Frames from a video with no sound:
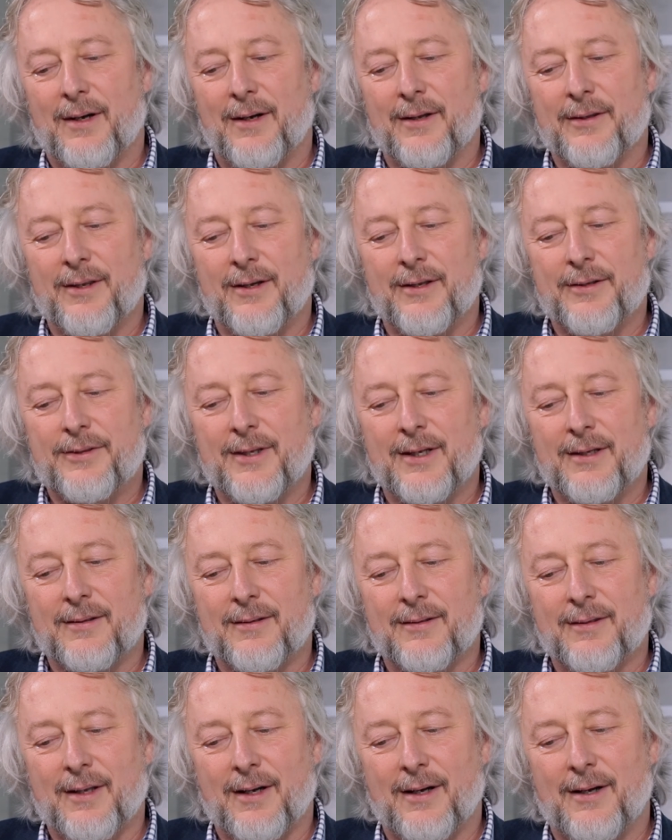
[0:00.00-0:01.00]
I
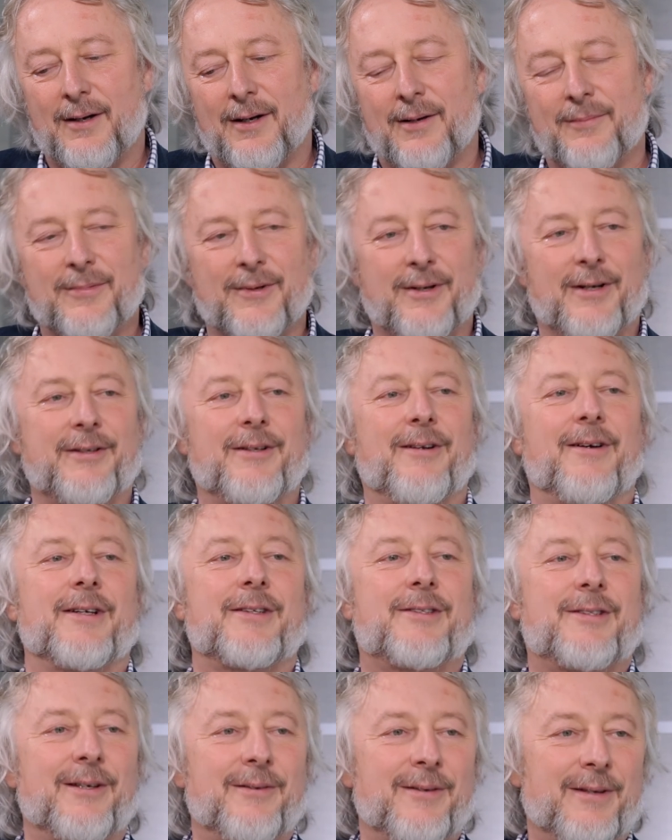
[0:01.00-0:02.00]
think I'd
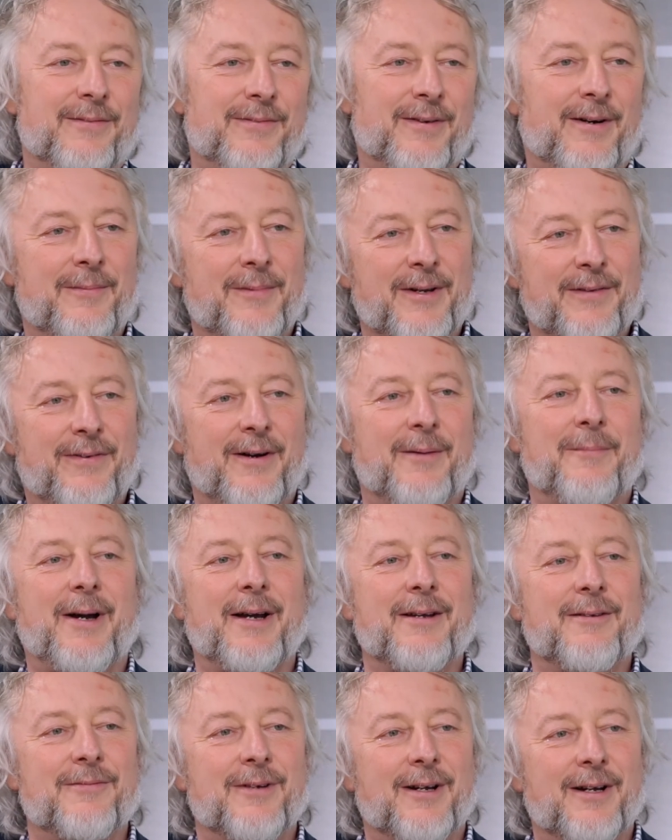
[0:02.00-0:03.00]
like to, if I
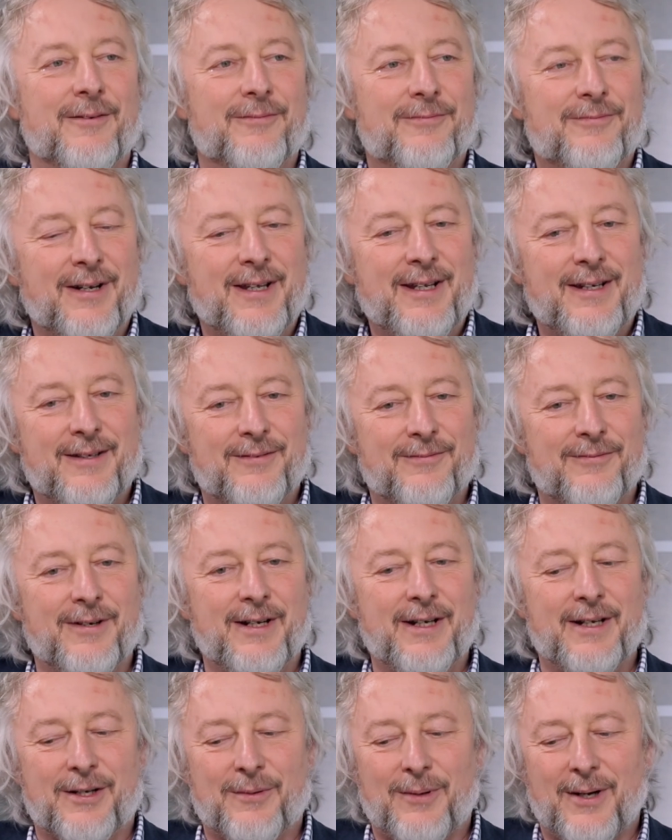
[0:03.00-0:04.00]
may,
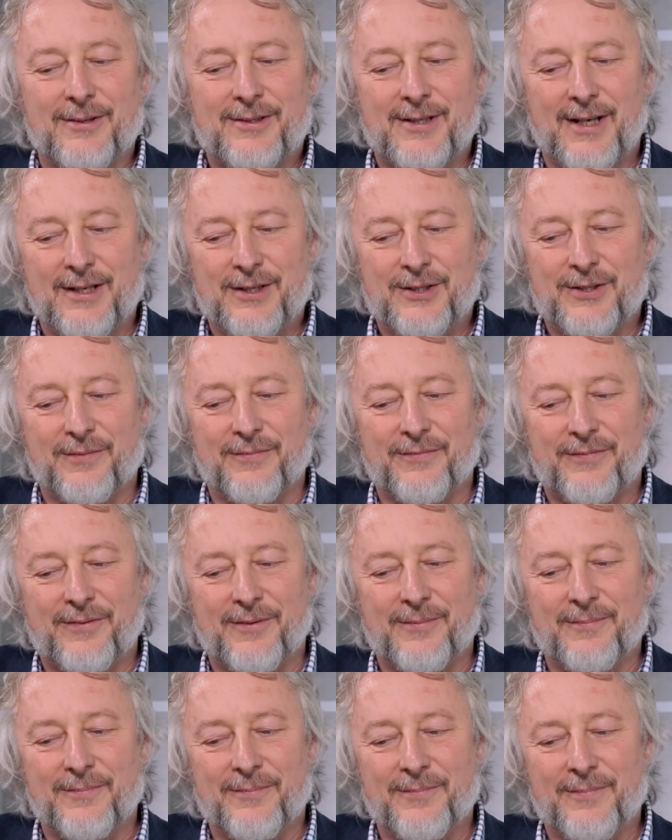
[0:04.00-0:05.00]
read a quotation
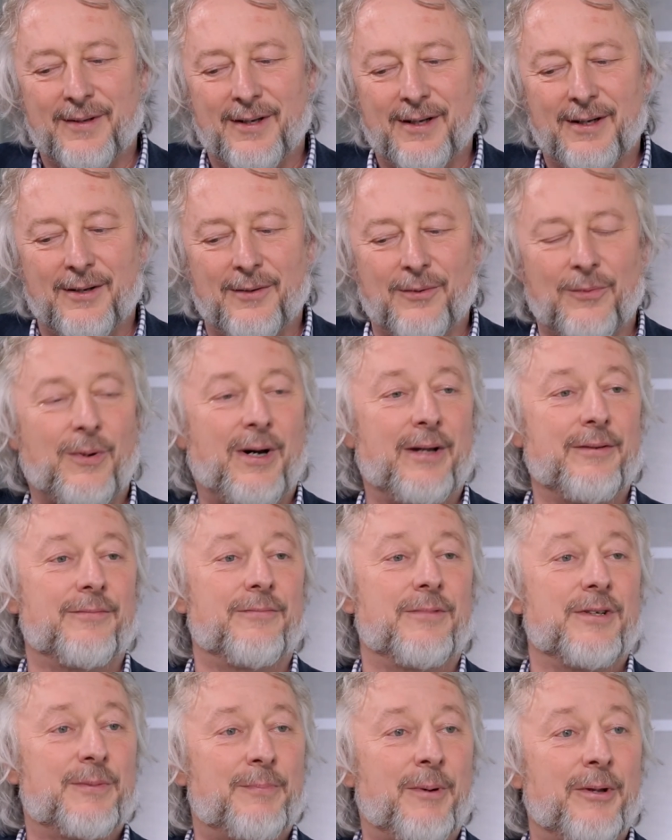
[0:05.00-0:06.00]
from
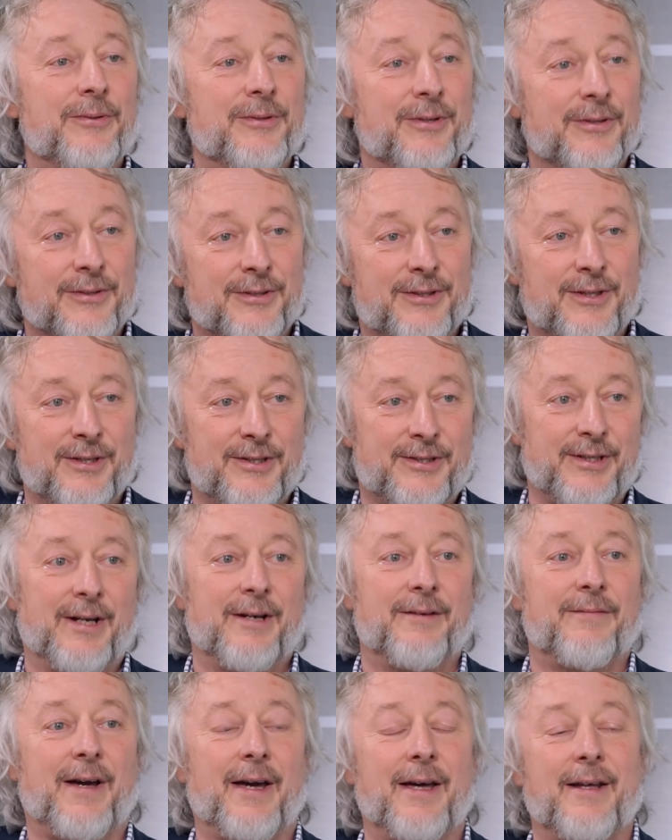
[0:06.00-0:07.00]
one respondent to the
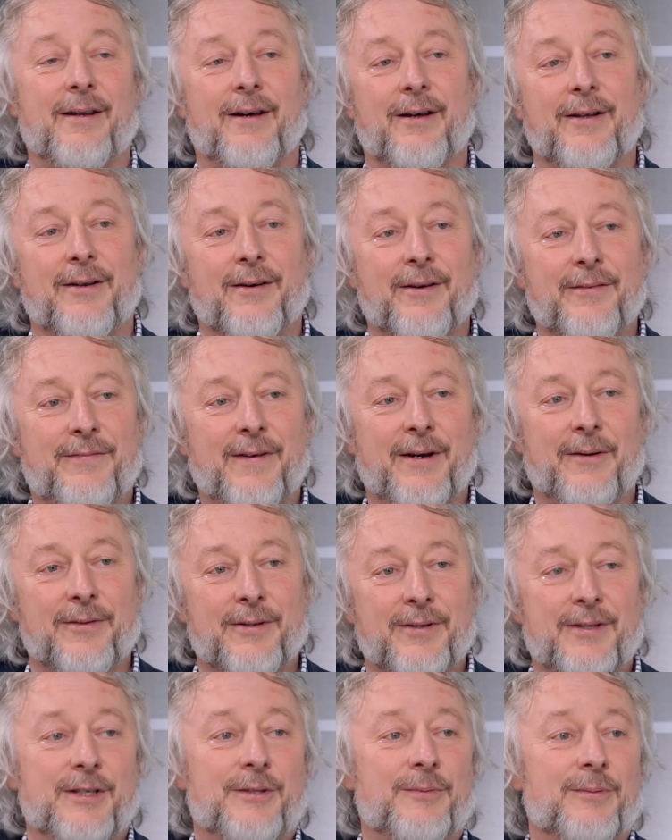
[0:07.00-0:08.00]
survey, and I felt
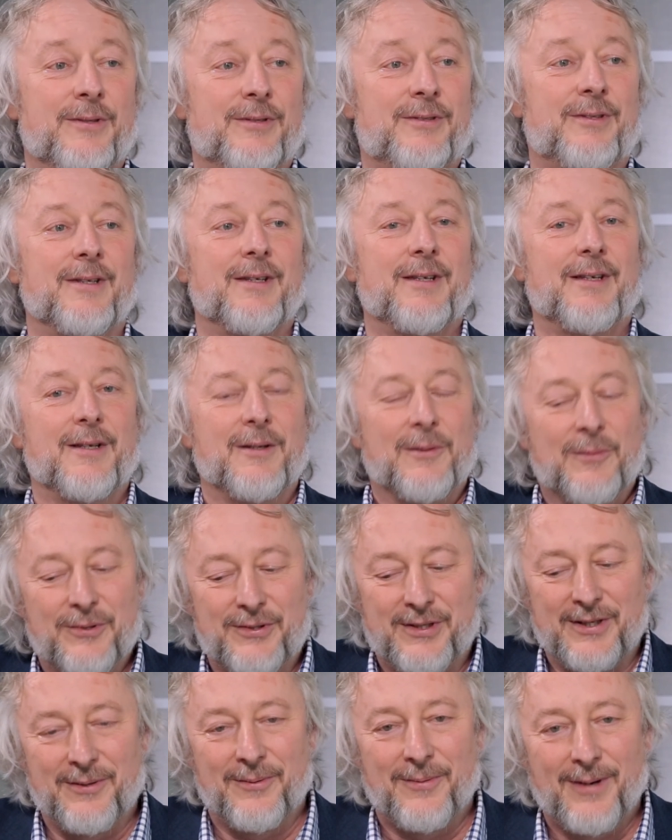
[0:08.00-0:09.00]
that this was
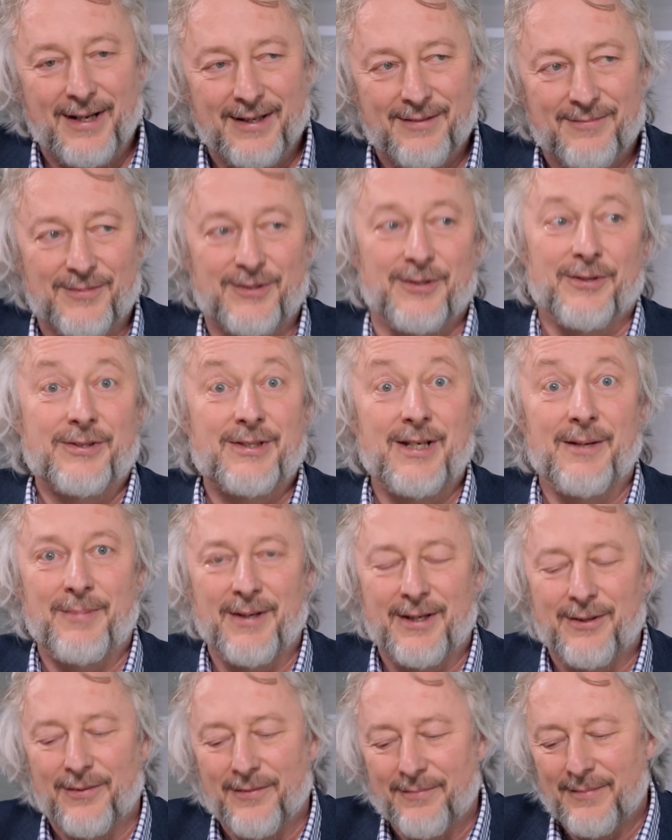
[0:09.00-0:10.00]
in a way sort of
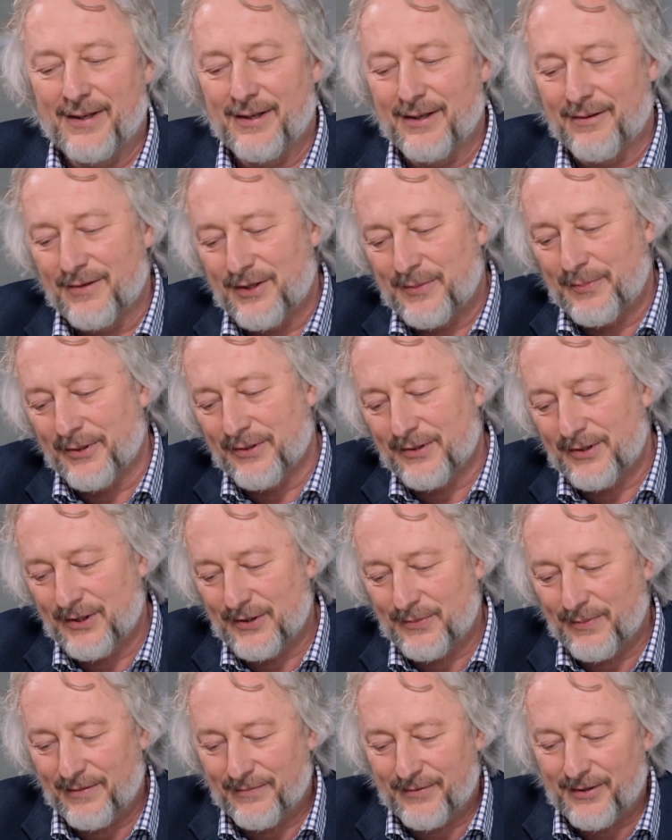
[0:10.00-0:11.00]
typical of many of the
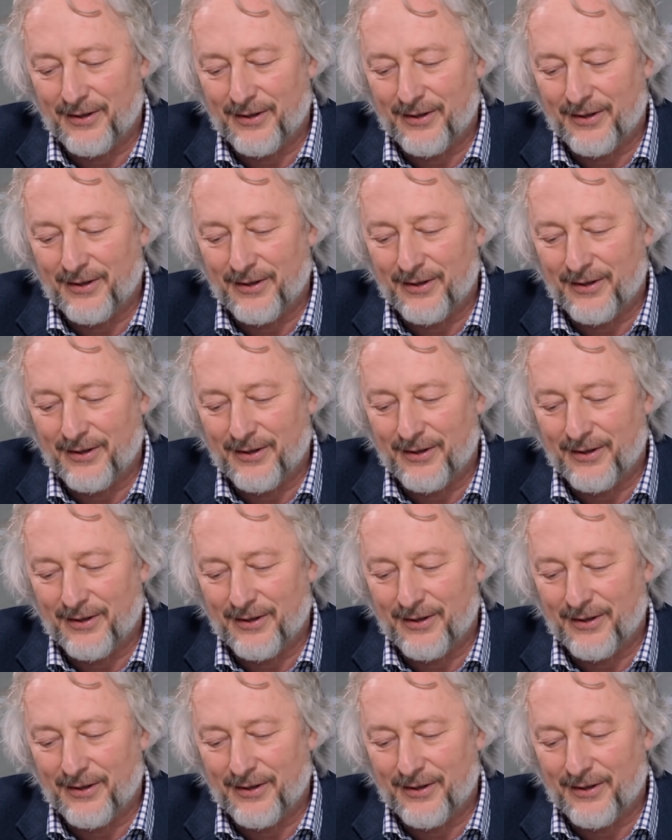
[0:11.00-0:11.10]
responses we've